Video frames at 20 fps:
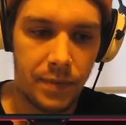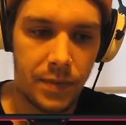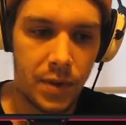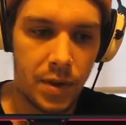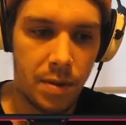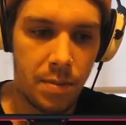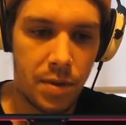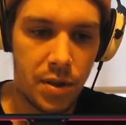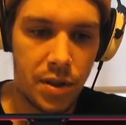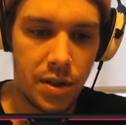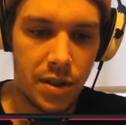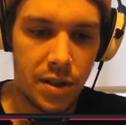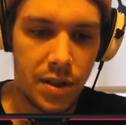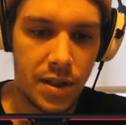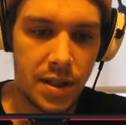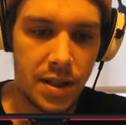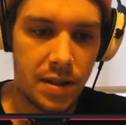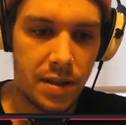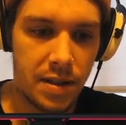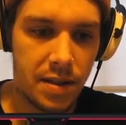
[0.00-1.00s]
So I'm going to
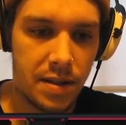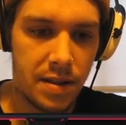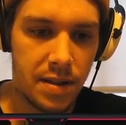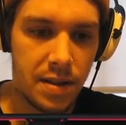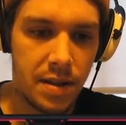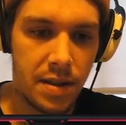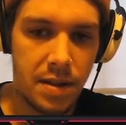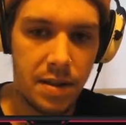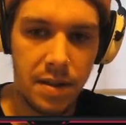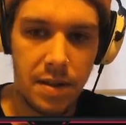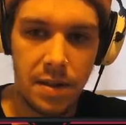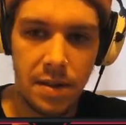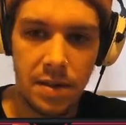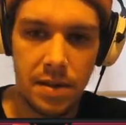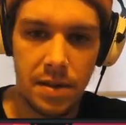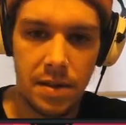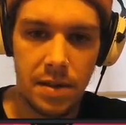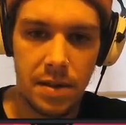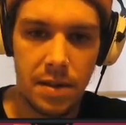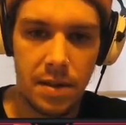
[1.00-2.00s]
Shatter the Sky,
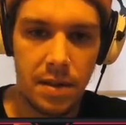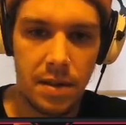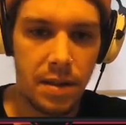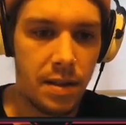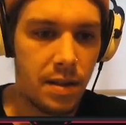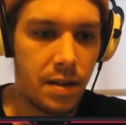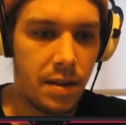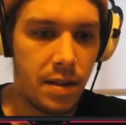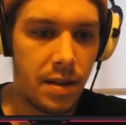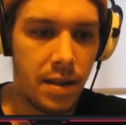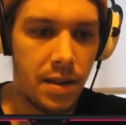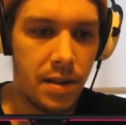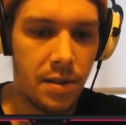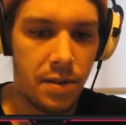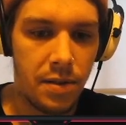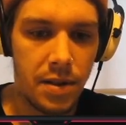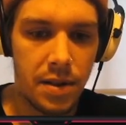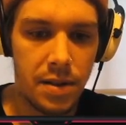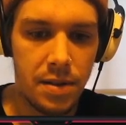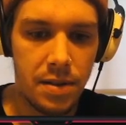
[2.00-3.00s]

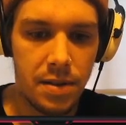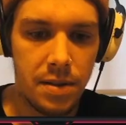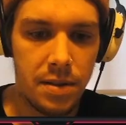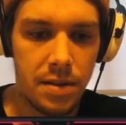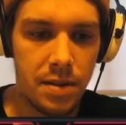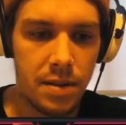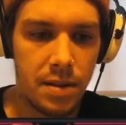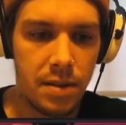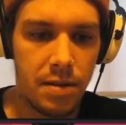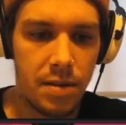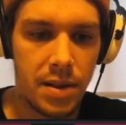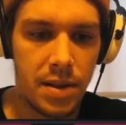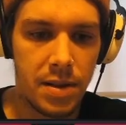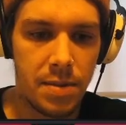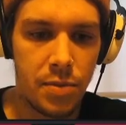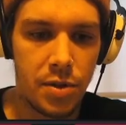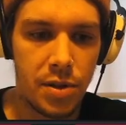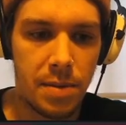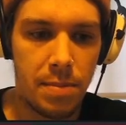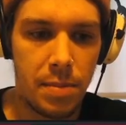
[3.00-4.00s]
kill those, and create
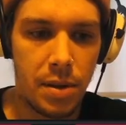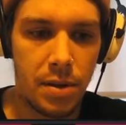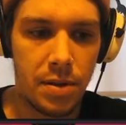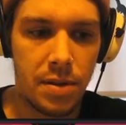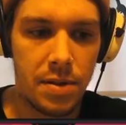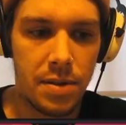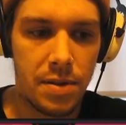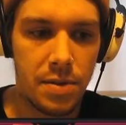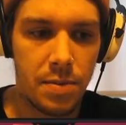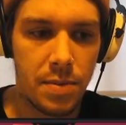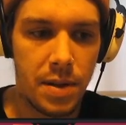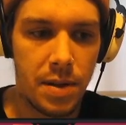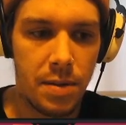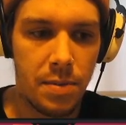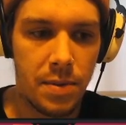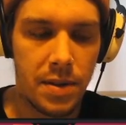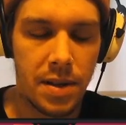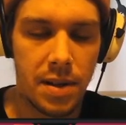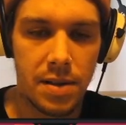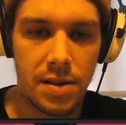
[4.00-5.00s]
some chump blockers as
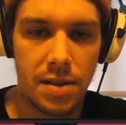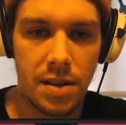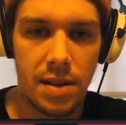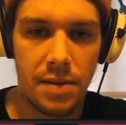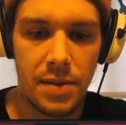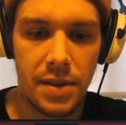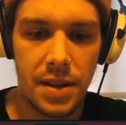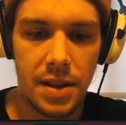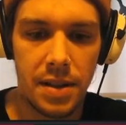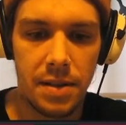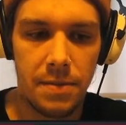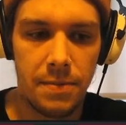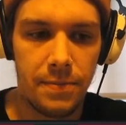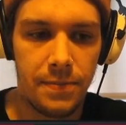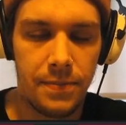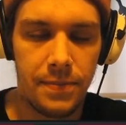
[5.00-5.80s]
well with Castle Ardenvale.